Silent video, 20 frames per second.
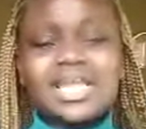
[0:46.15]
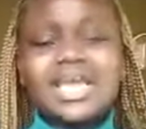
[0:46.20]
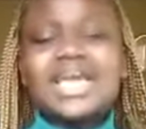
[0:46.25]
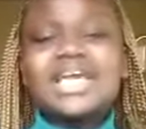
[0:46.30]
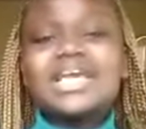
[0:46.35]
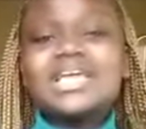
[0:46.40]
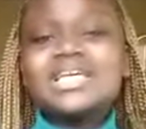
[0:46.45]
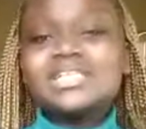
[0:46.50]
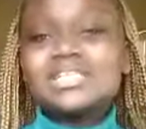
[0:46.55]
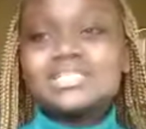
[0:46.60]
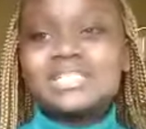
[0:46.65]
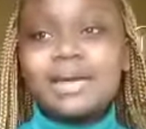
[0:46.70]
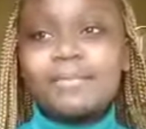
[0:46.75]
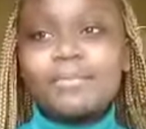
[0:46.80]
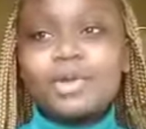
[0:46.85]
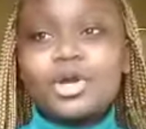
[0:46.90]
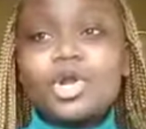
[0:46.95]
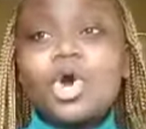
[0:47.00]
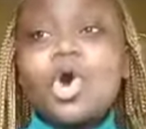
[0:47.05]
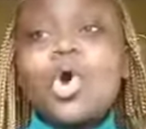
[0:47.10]
is
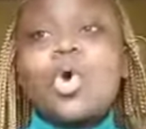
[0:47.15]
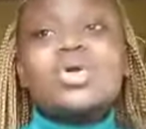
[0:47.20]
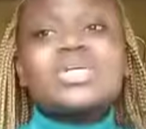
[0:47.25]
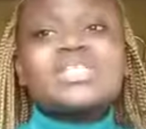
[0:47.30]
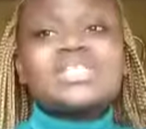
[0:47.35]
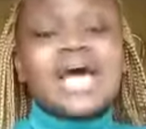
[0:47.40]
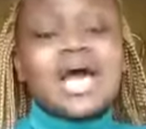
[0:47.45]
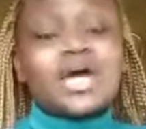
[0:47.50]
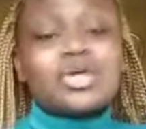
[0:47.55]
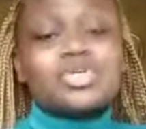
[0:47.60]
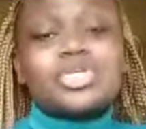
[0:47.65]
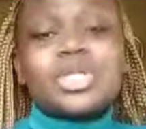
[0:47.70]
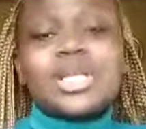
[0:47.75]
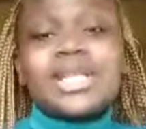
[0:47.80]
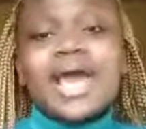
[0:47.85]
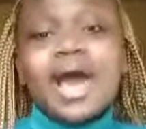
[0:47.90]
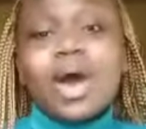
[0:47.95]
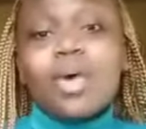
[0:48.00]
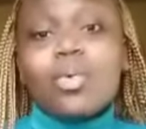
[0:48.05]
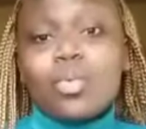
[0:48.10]
someone who is actually
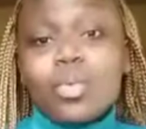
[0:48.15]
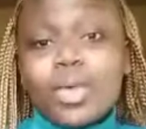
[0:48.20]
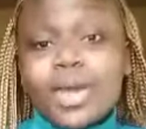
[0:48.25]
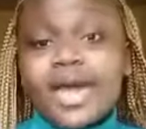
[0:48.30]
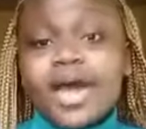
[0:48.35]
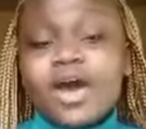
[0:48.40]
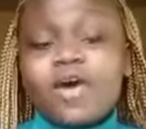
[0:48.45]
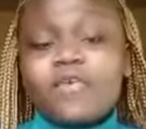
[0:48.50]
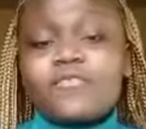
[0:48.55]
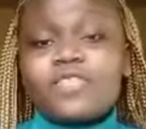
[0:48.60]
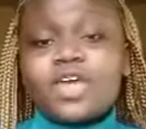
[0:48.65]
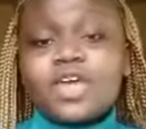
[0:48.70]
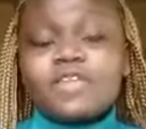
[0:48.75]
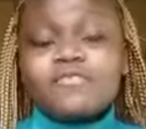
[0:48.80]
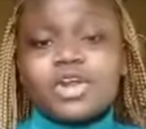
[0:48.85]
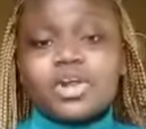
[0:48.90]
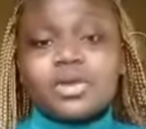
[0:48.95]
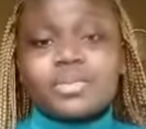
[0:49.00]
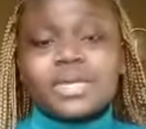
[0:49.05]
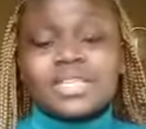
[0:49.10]
aware of the
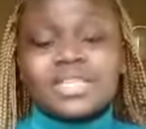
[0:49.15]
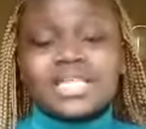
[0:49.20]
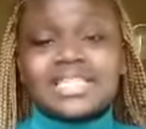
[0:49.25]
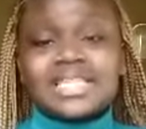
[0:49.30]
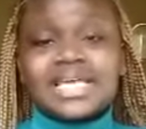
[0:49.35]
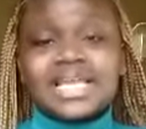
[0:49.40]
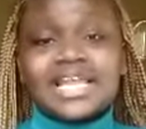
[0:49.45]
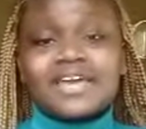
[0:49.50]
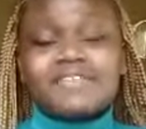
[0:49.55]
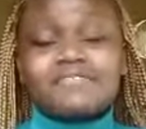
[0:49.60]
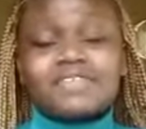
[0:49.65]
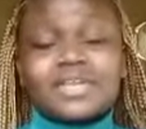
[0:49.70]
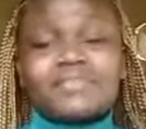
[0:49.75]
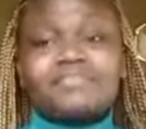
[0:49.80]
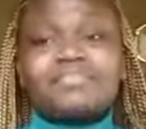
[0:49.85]
environment that they live in.